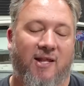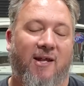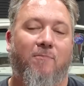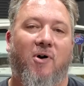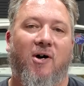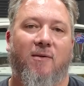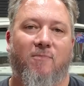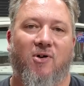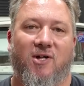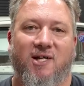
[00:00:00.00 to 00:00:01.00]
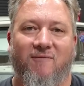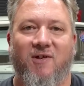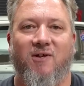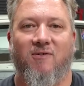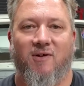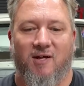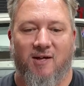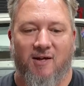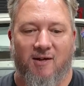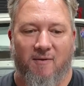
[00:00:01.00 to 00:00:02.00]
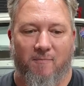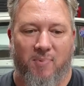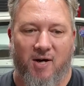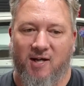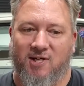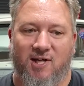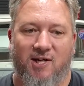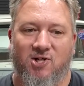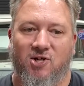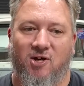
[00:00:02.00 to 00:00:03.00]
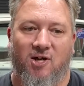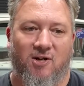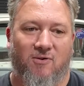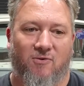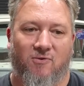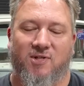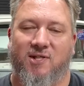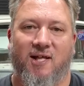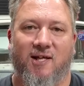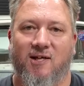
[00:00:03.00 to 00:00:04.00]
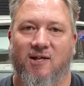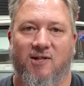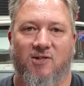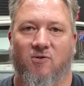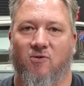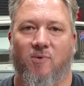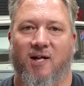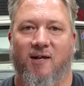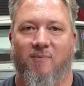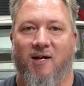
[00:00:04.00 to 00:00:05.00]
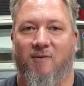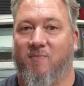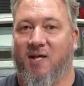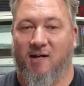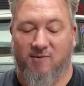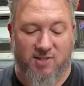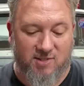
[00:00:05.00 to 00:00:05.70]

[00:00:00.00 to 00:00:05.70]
And then buying merch. If you buy a t-shirt or stickers or whatever, you know,